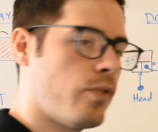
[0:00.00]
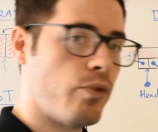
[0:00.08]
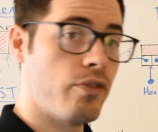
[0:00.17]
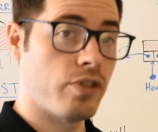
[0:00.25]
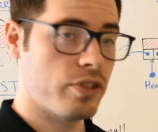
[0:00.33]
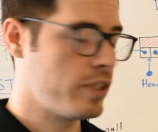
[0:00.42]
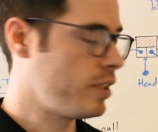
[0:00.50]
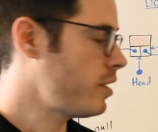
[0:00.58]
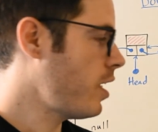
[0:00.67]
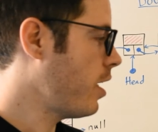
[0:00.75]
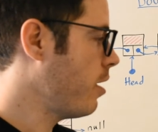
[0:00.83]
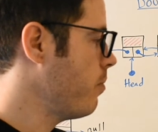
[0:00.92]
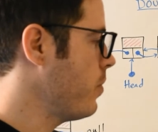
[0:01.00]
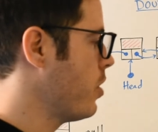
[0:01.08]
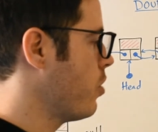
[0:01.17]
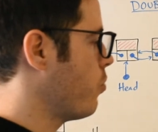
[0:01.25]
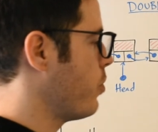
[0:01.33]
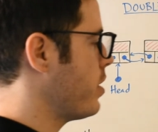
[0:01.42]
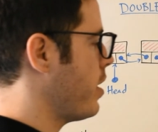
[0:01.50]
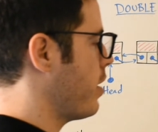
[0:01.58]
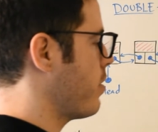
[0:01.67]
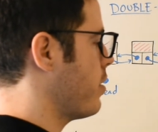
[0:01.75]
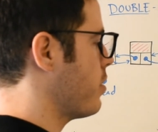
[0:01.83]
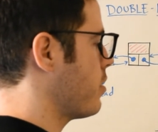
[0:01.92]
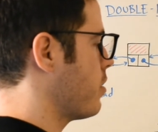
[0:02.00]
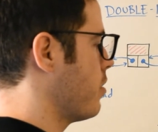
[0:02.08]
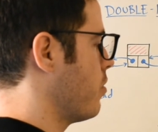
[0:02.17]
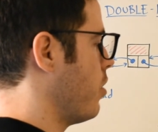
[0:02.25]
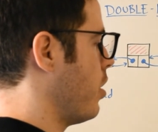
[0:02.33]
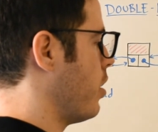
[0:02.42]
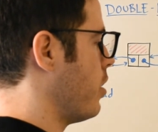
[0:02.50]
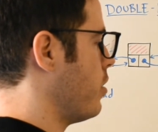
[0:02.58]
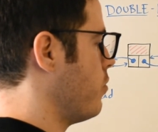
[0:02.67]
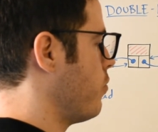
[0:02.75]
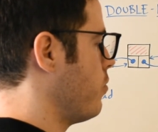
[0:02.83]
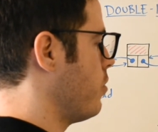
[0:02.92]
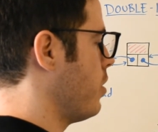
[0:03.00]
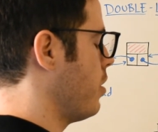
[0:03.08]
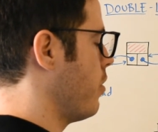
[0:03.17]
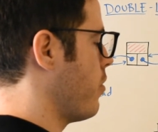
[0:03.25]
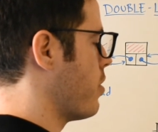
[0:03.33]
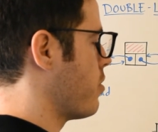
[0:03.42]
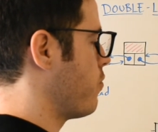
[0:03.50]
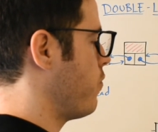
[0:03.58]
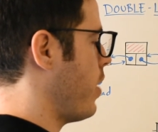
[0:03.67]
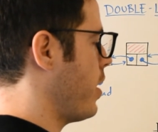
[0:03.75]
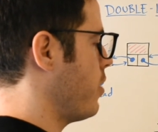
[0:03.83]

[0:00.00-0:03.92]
reversing time, we take this this